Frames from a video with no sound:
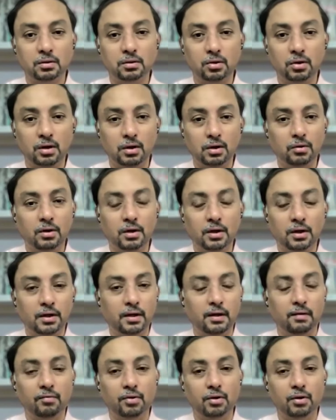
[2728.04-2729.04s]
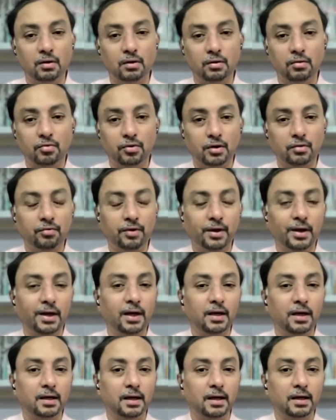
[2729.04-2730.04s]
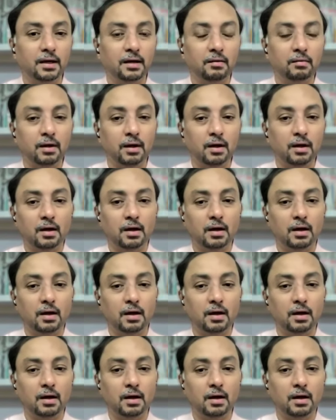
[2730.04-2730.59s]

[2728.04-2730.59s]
Slow down. If you're feeling tired,